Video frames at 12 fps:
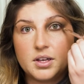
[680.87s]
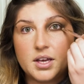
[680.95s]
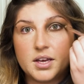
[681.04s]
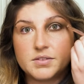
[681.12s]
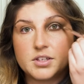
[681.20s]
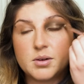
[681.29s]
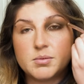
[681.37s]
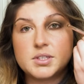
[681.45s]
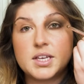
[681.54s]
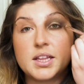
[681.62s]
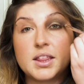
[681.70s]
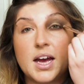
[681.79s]
gives
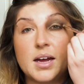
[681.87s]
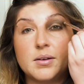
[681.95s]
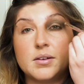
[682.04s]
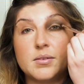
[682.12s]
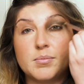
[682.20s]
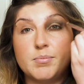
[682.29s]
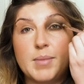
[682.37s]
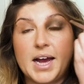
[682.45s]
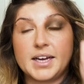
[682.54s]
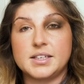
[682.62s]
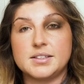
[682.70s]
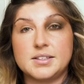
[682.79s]
almost like that
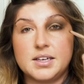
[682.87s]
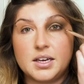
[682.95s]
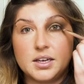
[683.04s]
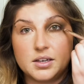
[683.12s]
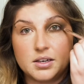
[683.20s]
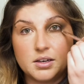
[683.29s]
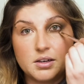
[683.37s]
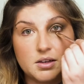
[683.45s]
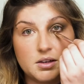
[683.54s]
magazine,